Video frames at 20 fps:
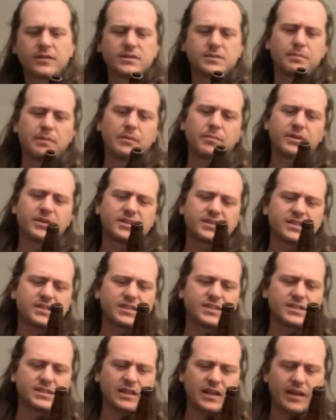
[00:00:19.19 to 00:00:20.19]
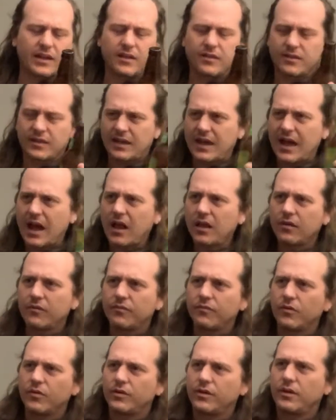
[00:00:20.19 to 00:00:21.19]
this beer because this is like the
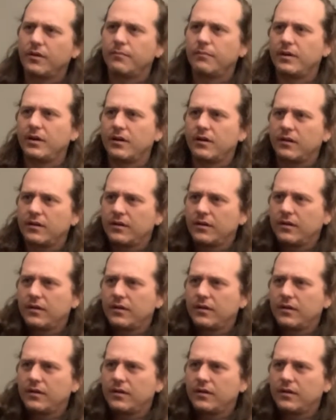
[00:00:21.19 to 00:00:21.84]
California beer.